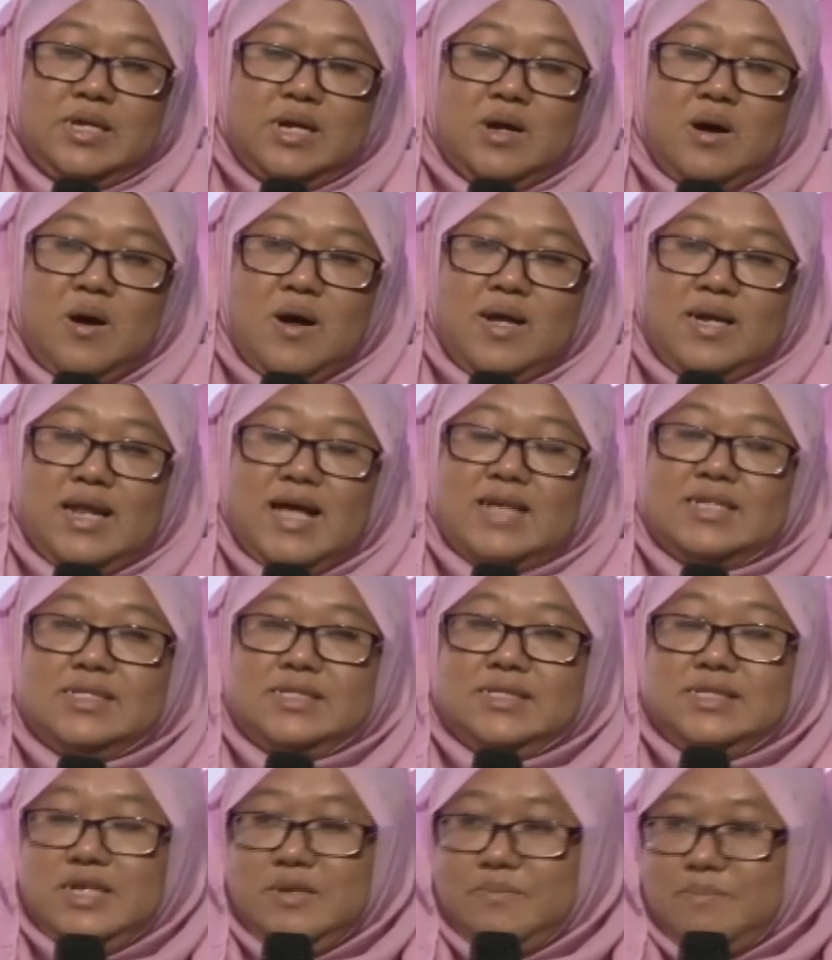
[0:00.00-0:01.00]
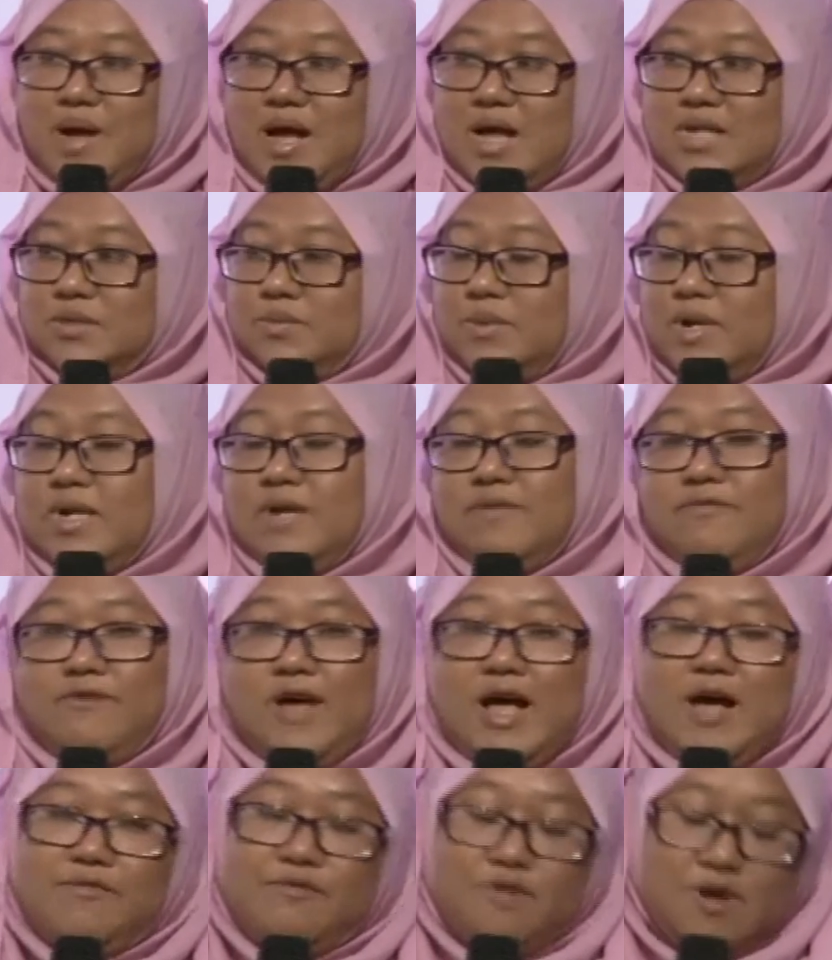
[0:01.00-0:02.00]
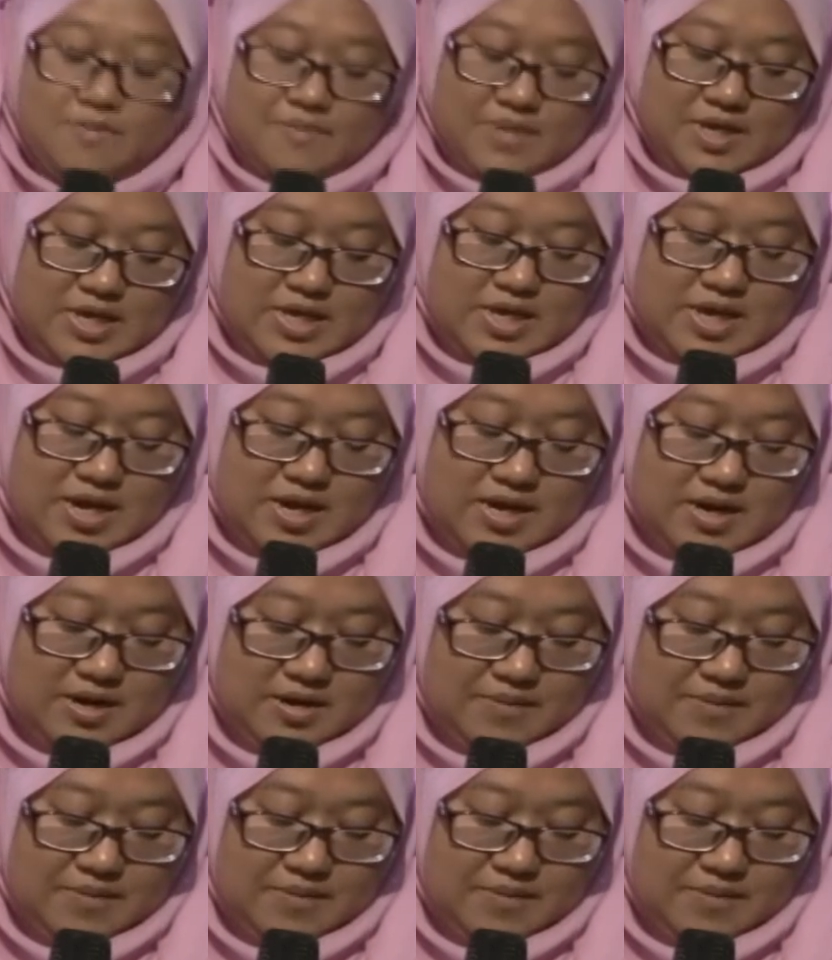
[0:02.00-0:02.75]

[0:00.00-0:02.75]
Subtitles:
Nakhon Ratchasima, it's very far from here.